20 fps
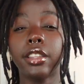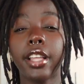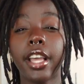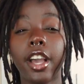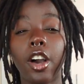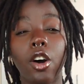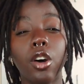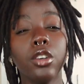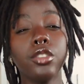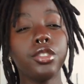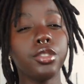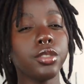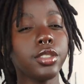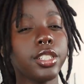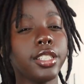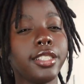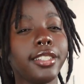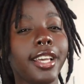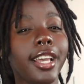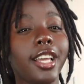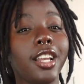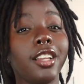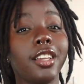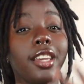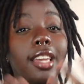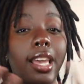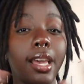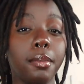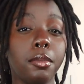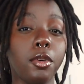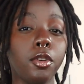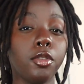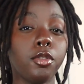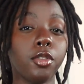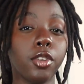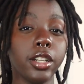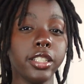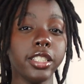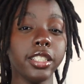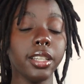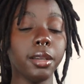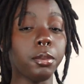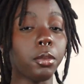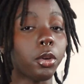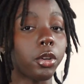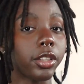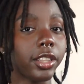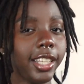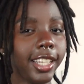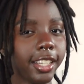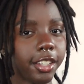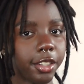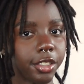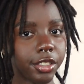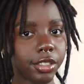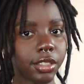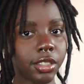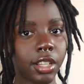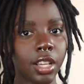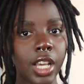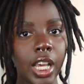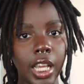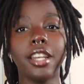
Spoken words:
They also contain gable fronts and porticos.